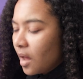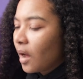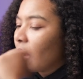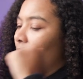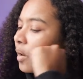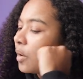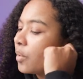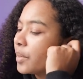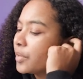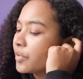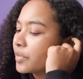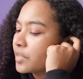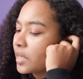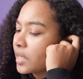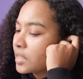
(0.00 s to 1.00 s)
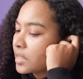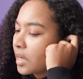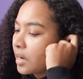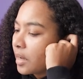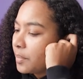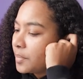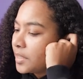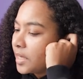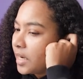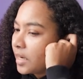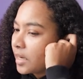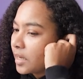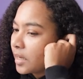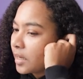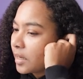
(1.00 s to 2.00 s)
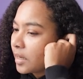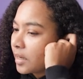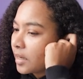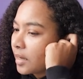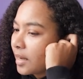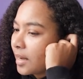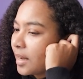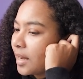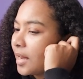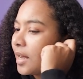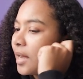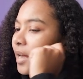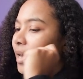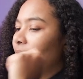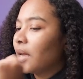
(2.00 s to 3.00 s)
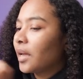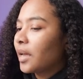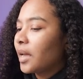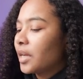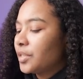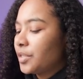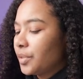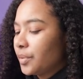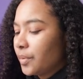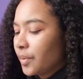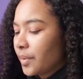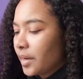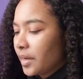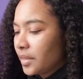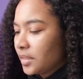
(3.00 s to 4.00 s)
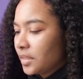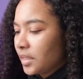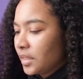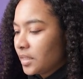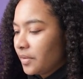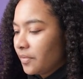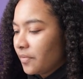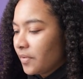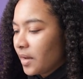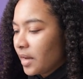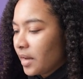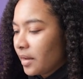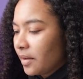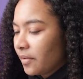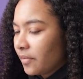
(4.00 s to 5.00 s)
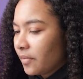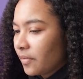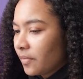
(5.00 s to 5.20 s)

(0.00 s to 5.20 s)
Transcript: Oh, interesting. It's not updating. Ah, got you. Okay, and 65.